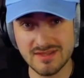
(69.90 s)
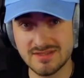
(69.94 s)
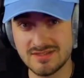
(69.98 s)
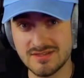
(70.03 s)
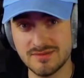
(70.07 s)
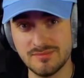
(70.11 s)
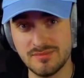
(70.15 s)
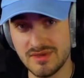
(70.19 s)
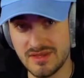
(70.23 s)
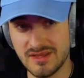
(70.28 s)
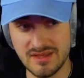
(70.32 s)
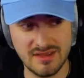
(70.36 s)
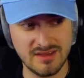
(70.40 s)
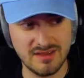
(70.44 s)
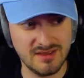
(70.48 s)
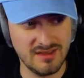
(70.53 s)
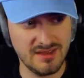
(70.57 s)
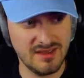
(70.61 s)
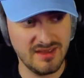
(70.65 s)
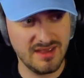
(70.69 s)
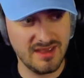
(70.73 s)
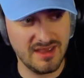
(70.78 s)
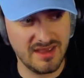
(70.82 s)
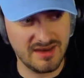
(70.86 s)
to be
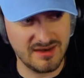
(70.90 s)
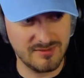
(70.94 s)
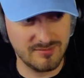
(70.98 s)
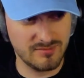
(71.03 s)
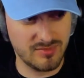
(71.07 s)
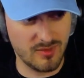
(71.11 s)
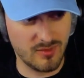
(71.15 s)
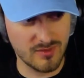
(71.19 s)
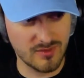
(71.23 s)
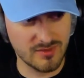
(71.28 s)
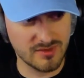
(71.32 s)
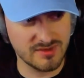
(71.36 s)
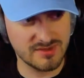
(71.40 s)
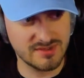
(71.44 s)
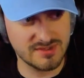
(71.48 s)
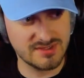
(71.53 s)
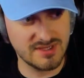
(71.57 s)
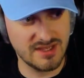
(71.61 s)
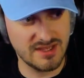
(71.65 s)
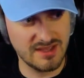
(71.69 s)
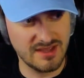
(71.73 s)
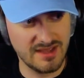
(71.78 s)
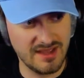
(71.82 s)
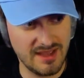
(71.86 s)
an
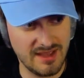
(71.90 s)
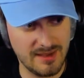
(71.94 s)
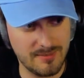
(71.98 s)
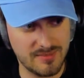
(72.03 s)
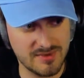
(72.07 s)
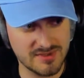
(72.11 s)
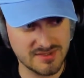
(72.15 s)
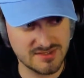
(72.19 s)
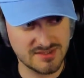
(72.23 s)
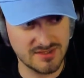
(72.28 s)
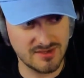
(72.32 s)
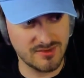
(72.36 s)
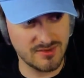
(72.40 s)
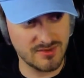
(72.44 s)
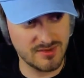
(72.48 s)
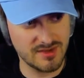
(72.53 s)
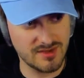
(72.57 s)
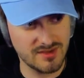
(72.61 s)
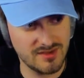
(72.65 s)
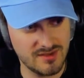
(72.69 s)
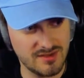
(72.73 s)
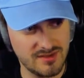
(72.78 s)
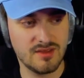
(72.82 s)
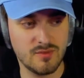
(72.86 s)
important episode.
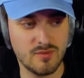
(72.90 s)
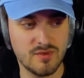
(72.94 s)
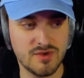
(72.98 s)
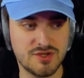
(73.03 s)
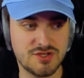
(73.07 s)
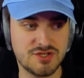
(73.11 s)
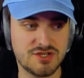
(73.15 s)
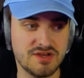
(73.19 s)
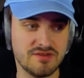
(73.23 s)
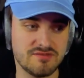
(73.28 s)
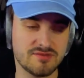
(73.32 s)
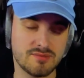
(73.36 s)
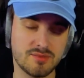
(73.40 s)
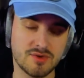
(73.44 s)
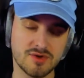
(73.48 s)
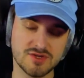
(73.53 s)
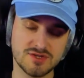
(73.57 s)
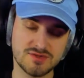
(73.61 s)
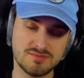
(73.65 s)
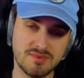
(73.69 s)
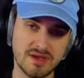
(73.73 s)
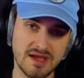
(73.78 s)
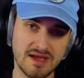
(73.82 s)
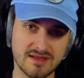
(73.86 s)
We shift
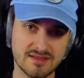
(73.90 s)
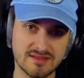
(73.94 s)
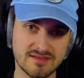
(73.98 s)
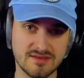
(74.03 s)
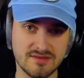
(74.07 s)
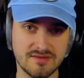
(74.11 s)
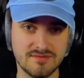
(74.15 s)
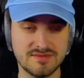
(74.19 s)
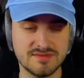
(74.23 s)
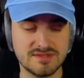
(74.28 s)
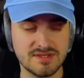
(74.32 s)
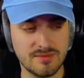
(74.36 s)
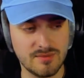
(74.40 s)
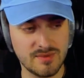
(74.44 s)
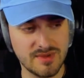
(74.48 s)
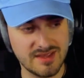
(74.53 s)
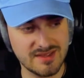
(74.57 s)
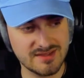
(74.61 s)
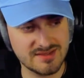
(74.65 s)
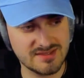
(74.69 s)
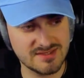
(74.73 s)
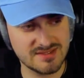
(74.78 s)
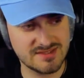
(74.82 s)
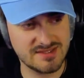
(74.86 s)
perspectives and we
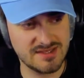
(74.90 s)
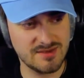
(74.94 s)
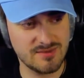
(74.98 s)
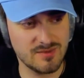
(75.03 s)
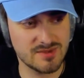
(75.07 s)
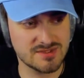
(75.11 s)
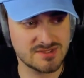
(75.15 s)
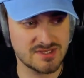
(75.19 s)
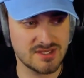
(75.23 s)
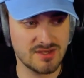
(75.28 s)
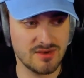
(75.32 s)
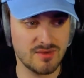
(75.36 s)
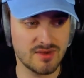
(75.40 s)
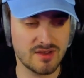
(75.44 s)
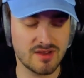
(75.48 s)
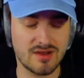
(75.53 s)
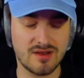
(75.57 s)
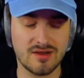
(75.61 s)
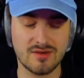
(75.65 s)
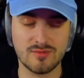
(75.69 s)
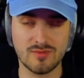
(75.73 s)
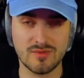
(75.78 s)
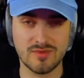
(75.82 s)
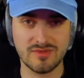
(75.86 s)
get to see what's going
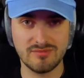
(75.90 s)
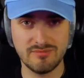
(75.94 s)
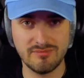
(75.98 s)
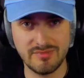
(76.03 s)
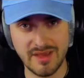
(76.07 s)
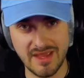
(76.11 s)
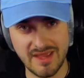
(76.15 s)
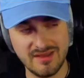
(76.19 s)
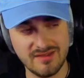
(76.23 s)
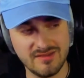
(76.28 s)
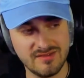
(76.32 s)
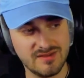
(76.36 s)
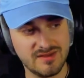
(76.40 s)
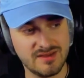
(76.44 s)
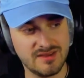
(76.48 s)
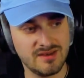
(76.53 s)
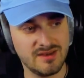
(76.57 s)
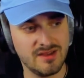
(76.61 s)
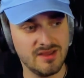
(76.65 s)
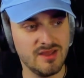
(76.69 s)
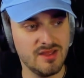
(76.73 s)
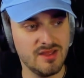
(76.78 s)
on with Baylan,